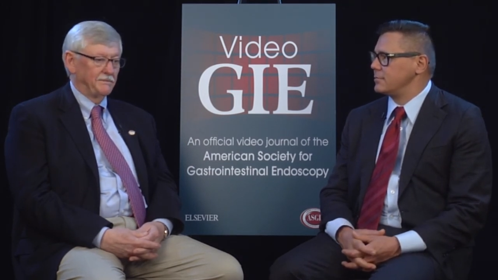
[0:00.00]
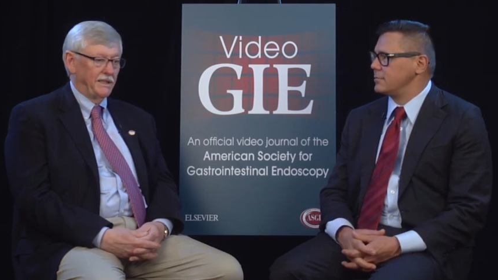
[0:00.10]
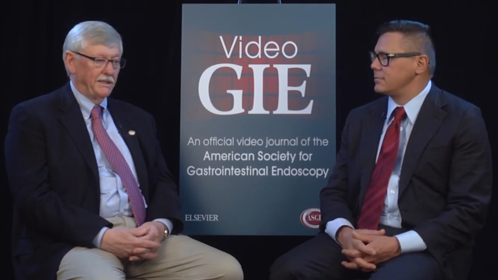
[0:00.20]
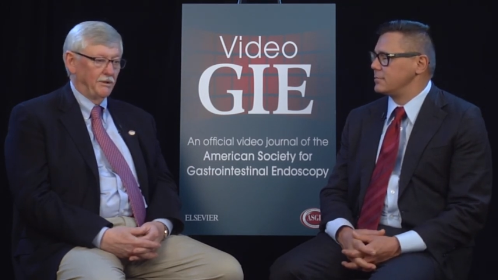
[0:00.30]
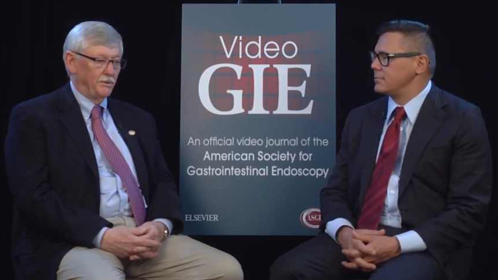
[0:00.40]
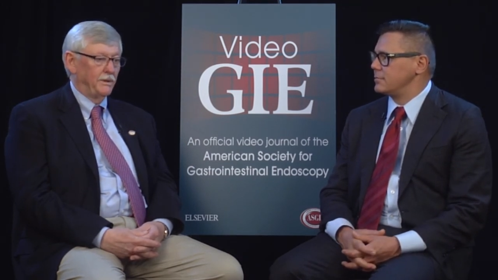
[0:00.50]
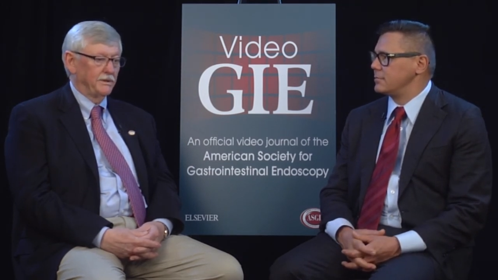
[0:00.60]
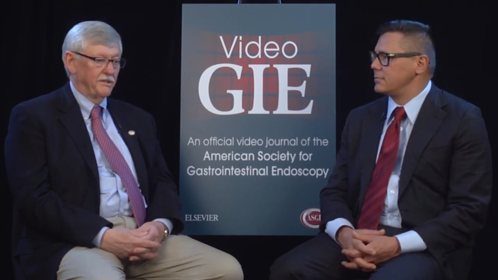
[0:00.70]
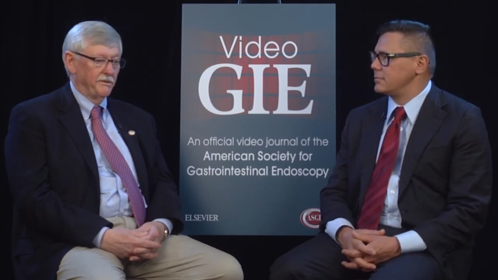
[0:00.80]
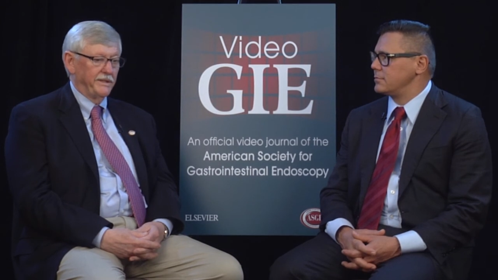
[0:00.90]
Speaker 1: My whole
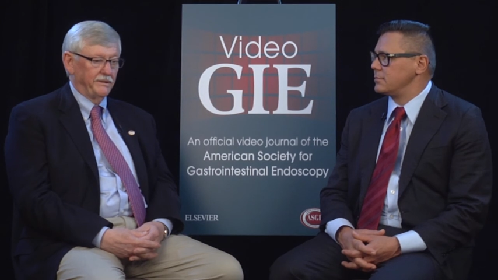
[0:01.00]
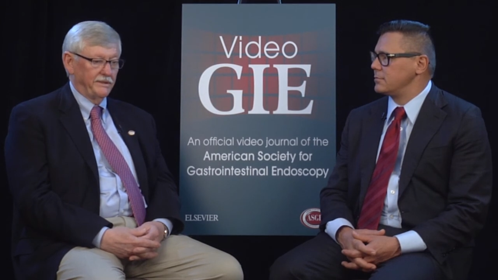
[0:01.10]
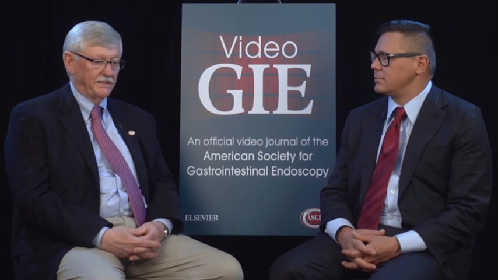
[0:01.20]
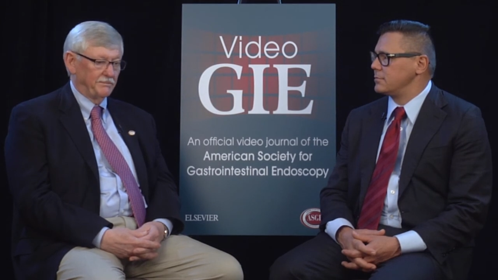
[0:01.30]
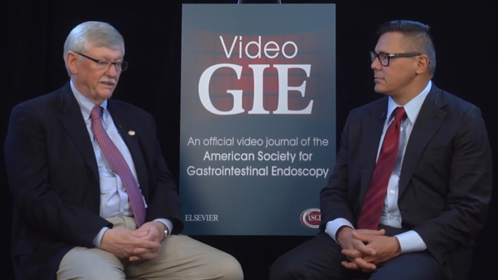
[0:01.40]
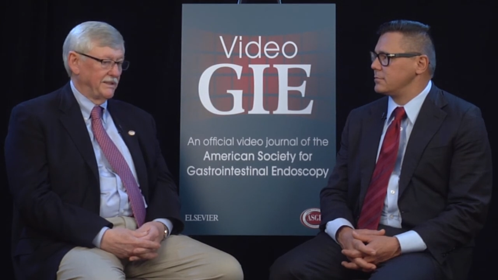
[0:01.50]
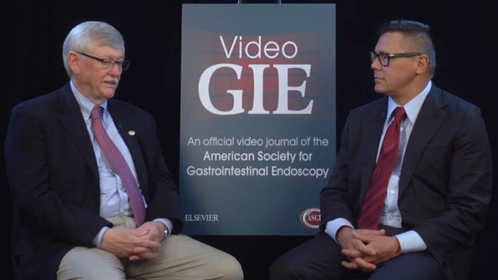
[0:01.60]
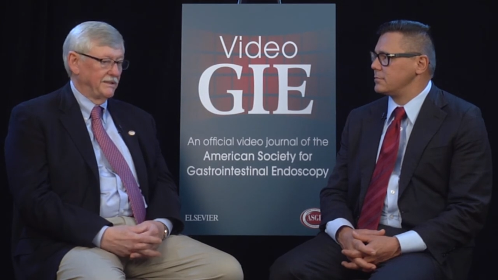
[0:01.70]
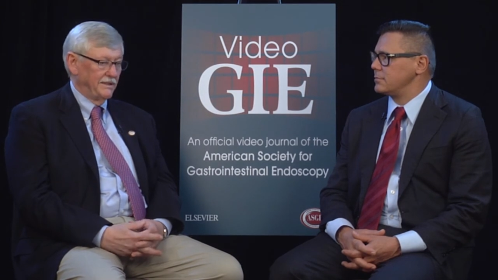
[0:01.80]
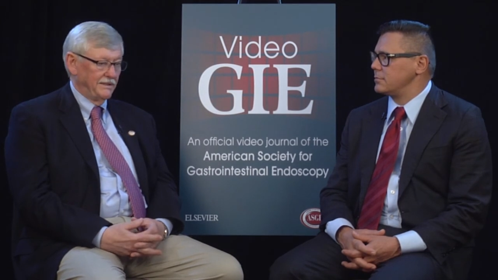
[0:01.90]
career has
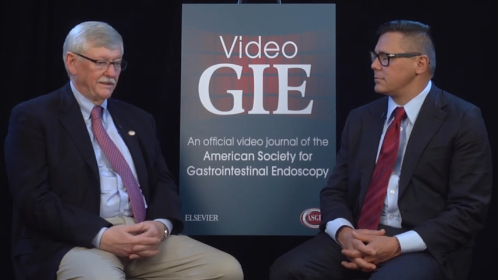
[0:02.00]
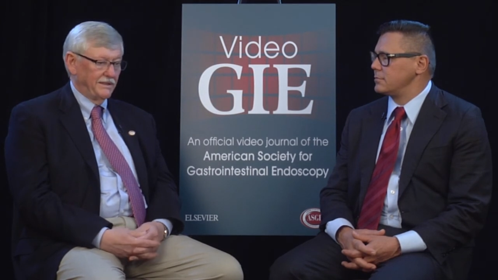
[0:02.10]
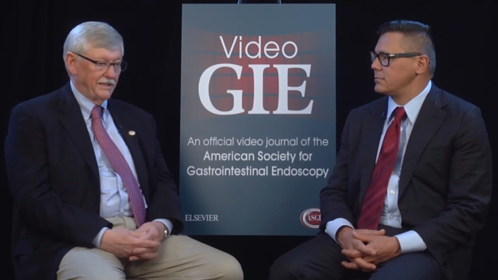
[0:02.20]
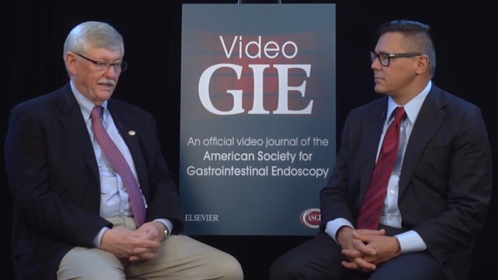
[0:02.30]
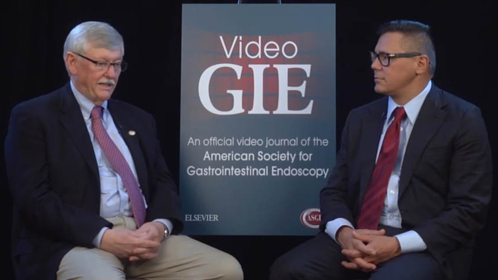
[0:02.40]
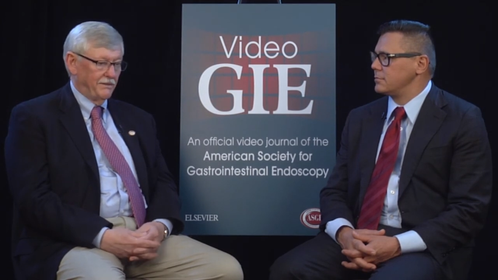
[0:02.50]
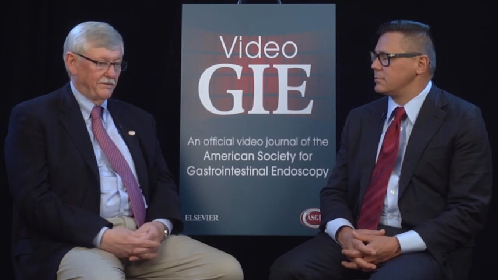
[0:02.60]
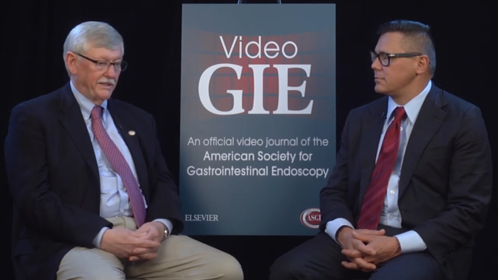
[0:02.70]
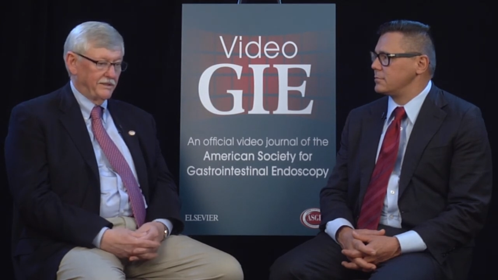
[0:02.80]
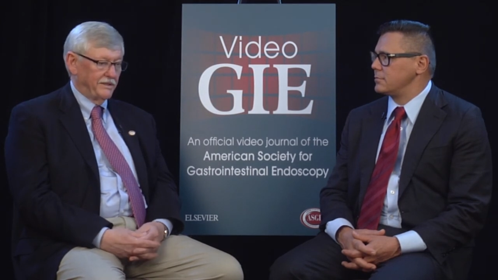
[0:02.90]
been
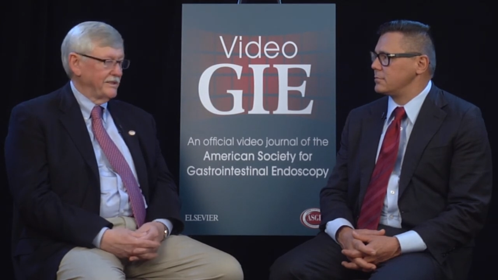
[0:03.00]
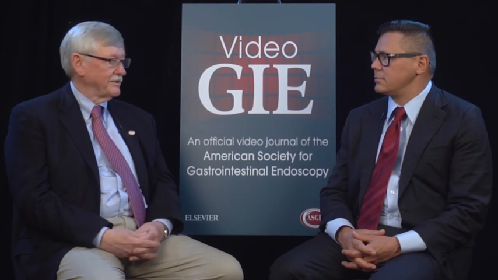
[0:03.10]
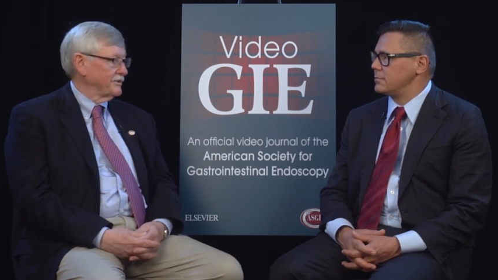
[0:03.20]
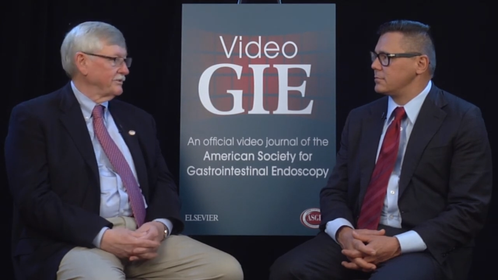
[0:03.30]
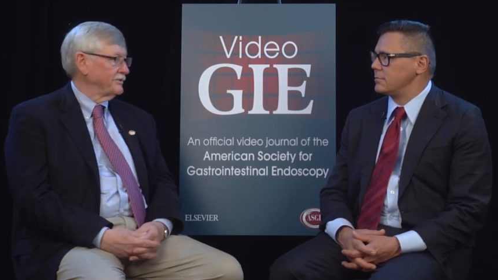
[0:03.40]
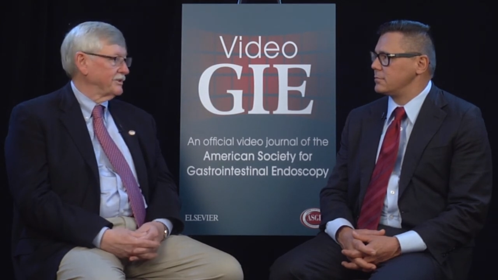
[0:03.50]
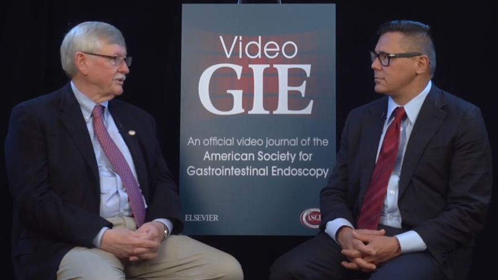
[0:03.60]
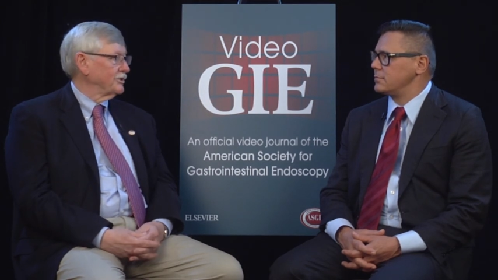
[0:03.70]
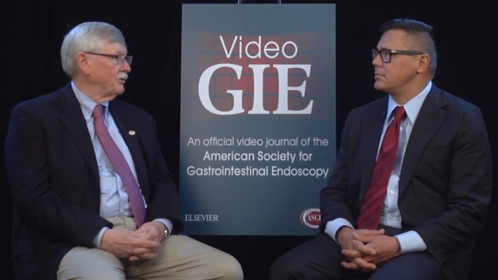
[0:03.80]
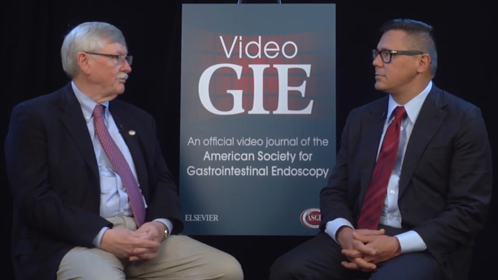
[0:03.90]
carved out of the
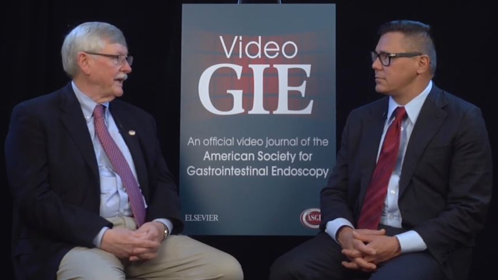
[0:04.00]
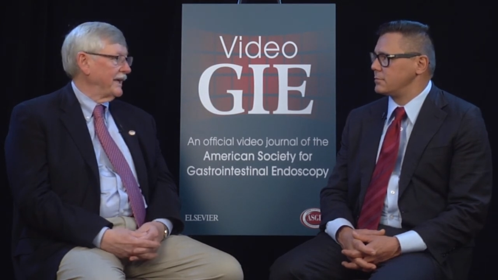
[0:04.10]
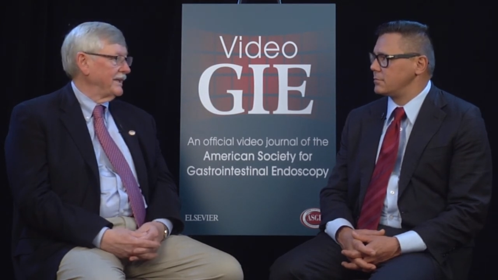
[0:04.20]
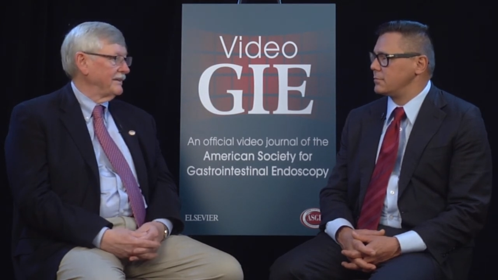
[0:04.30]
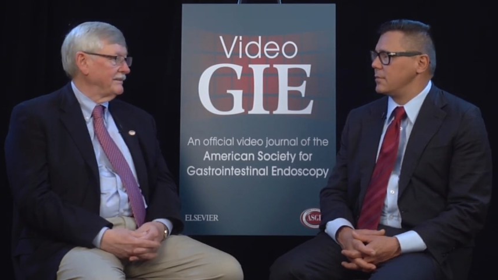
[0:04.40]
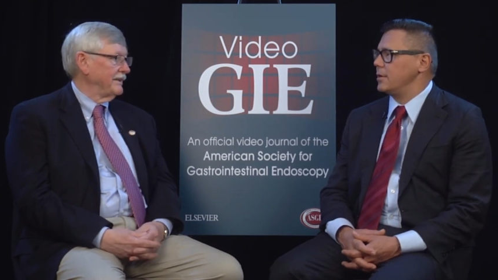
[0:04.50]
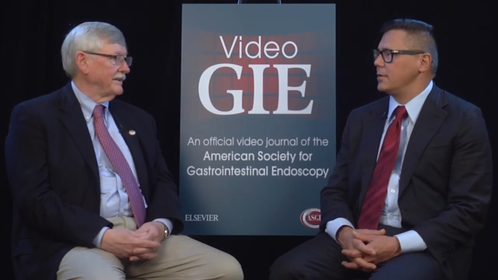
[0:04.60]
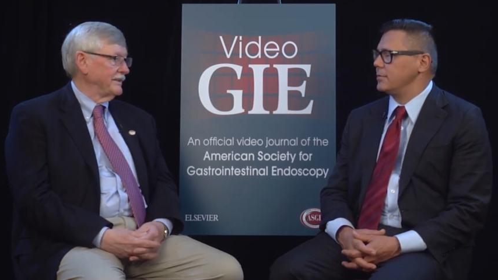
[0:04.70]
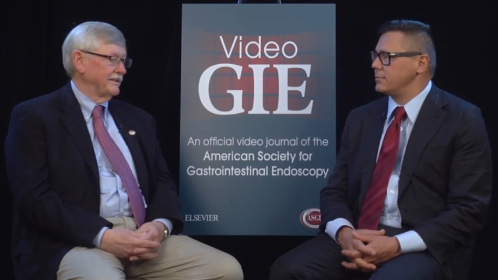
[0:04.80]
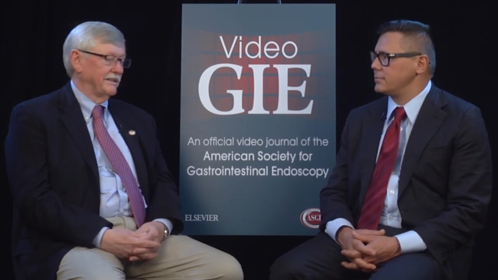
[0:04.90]
surgical domain. Right. Uh,
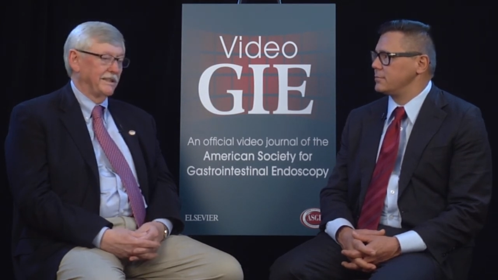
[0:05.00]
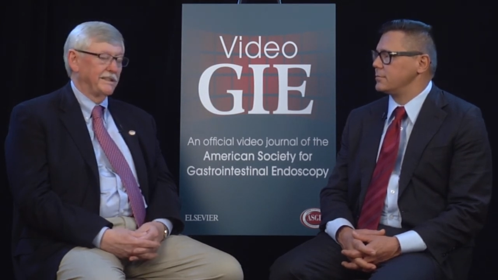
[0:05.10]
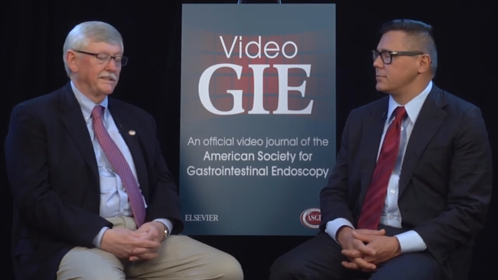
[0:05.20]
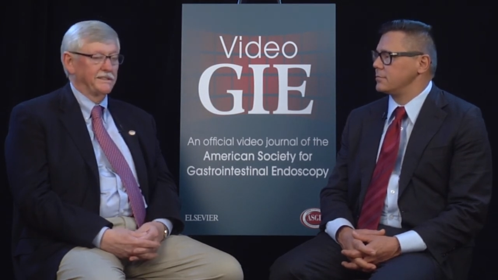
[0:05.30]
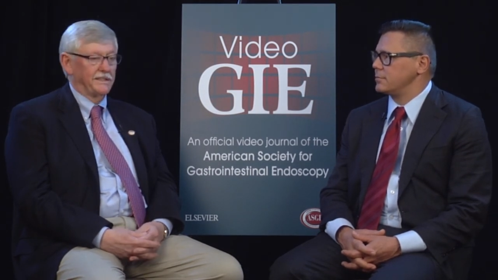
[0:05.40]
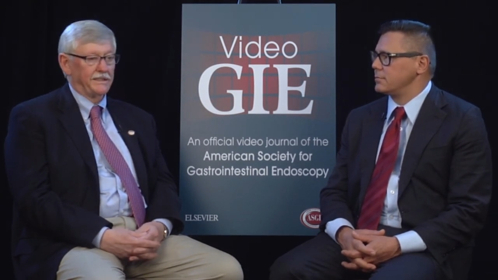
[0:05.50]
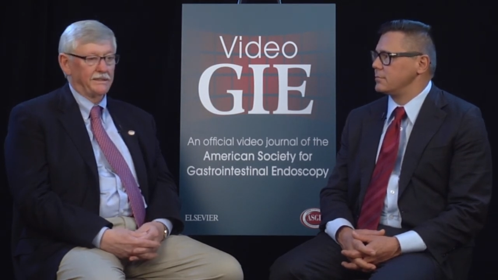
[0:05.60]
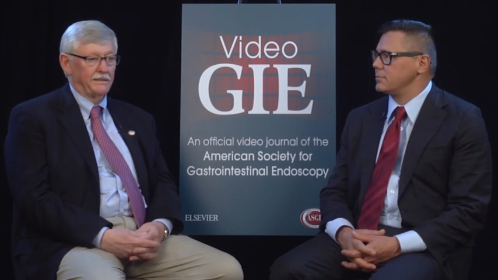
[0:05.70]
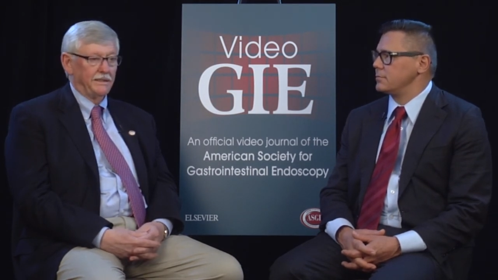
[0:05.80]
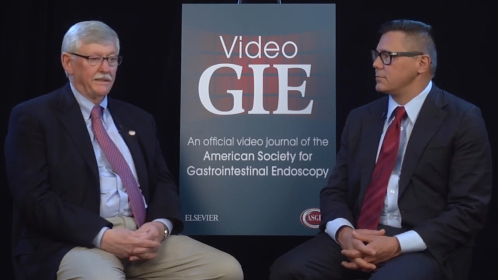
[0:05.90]
the things that,